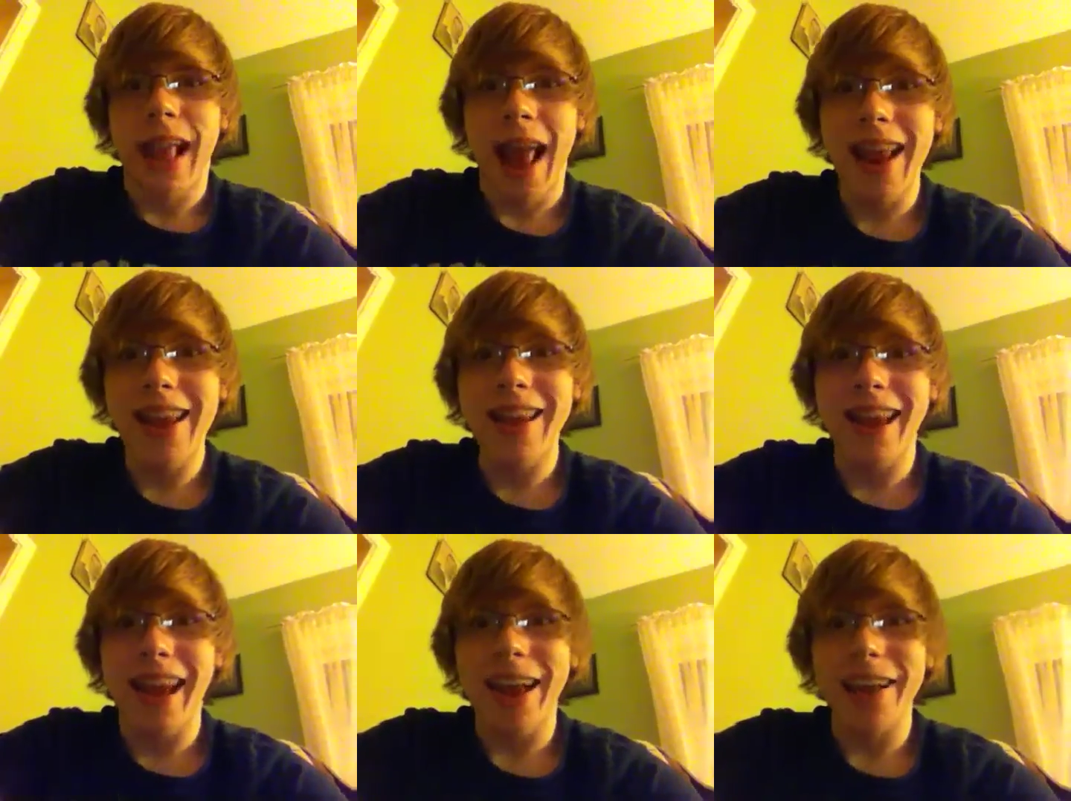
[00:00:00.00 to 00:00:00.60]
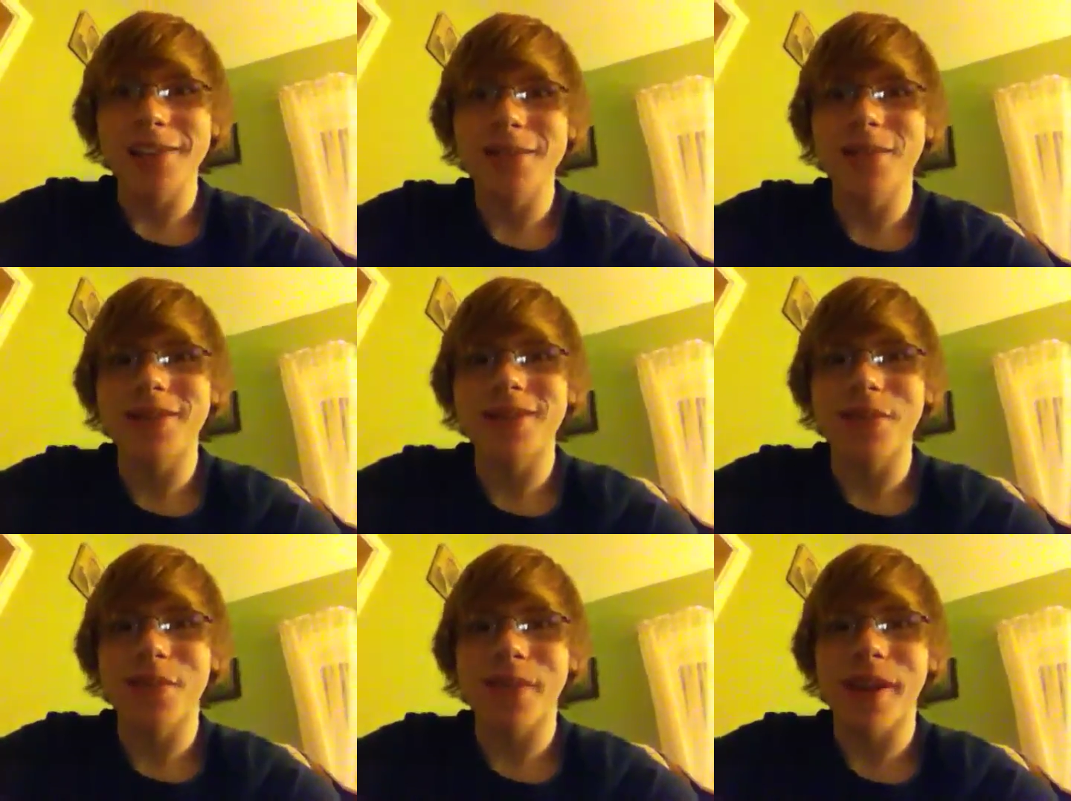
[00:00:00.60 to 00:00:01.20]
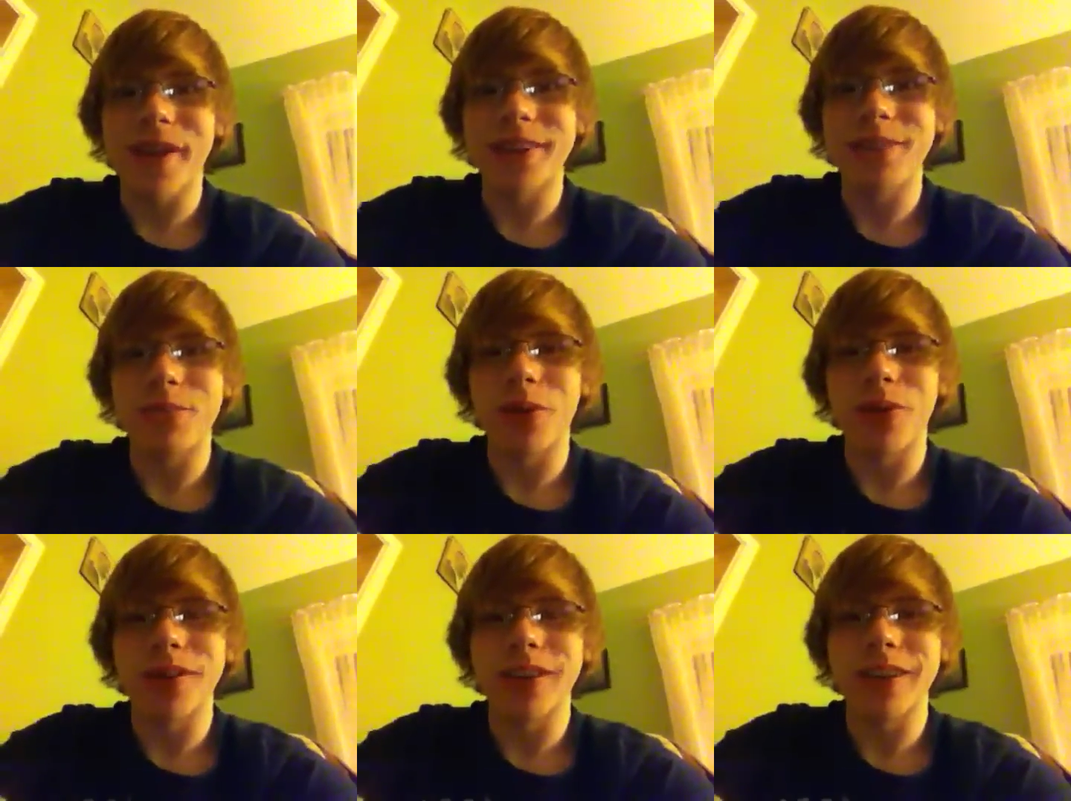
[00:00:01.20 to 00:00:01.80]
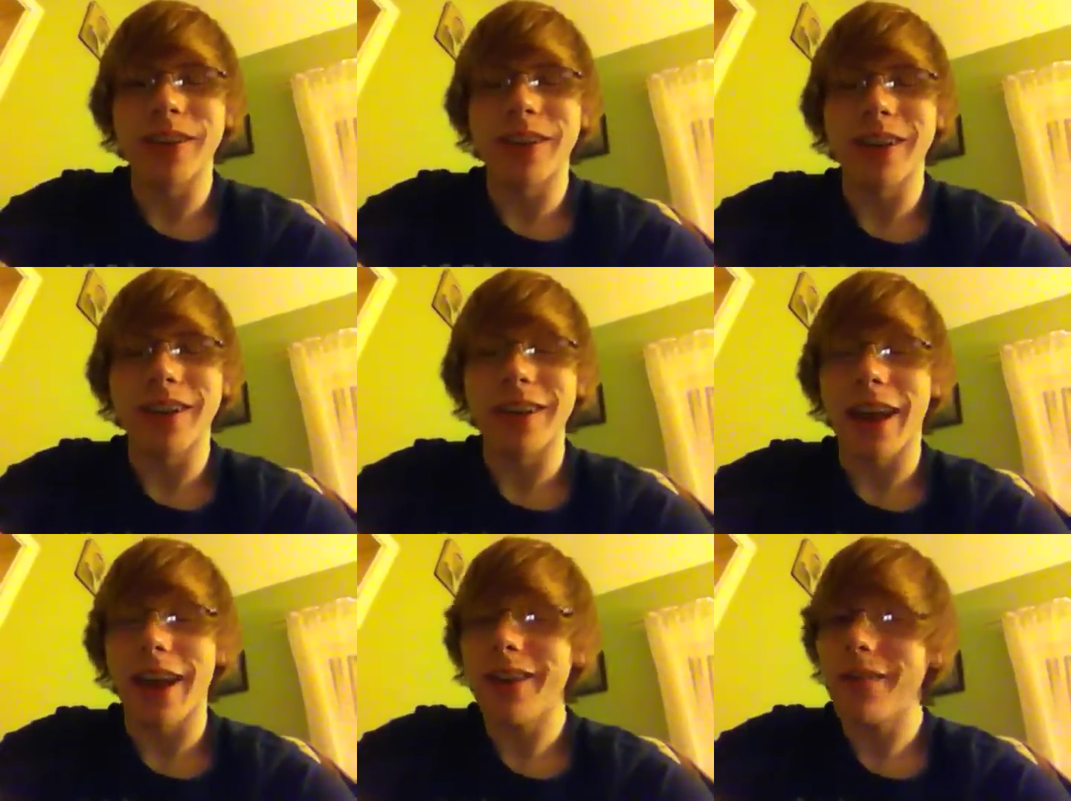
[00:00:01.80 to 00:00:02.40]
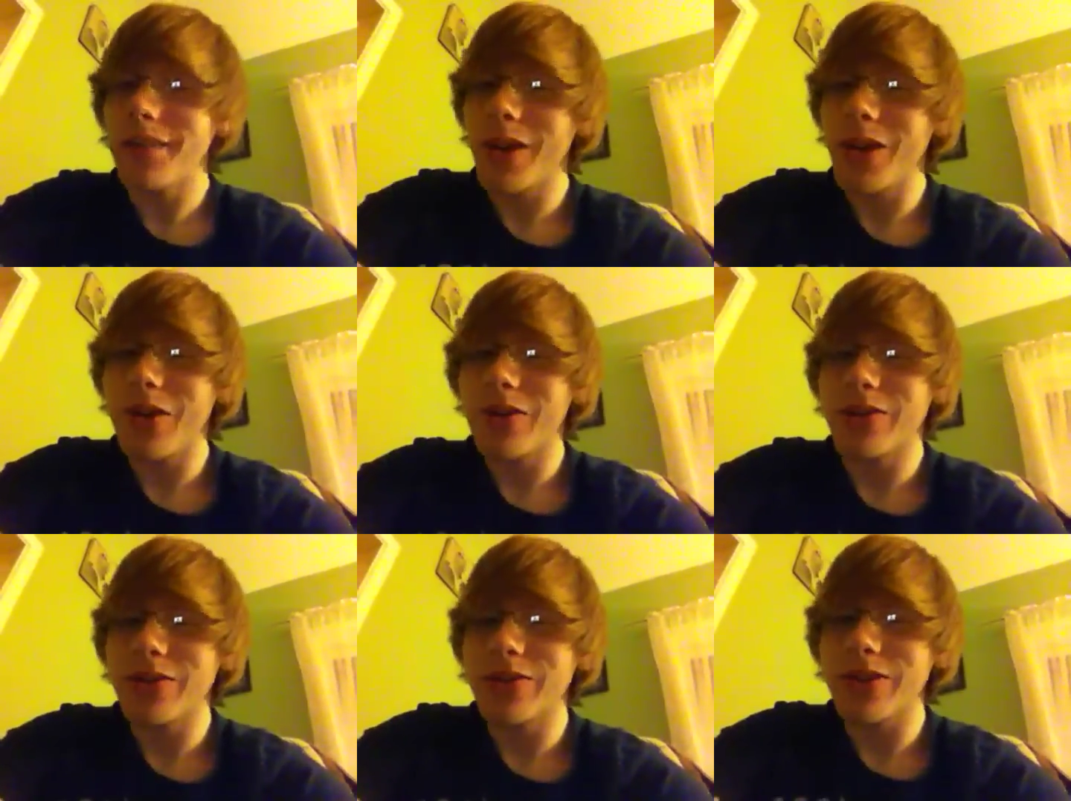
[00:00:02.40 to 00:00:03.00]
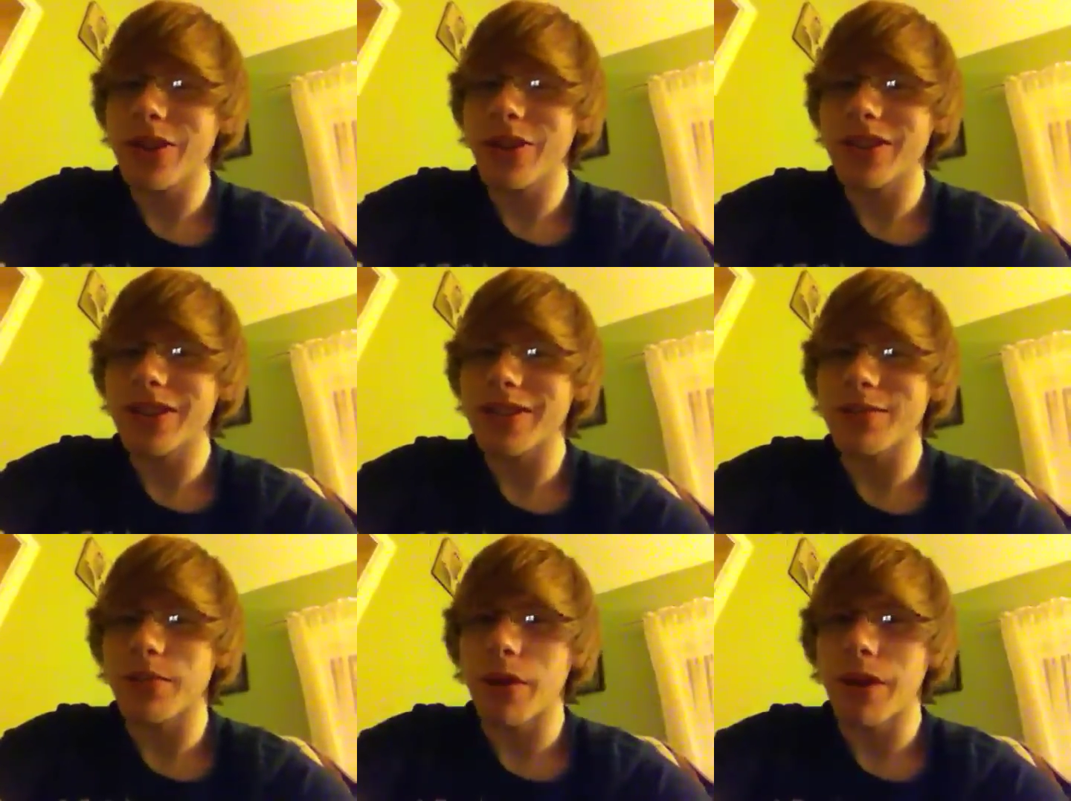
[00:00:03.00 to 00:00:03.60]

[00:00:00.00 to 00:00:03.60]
Hey guys, what's going on? It's Brody here, and I don't know if you've noticed,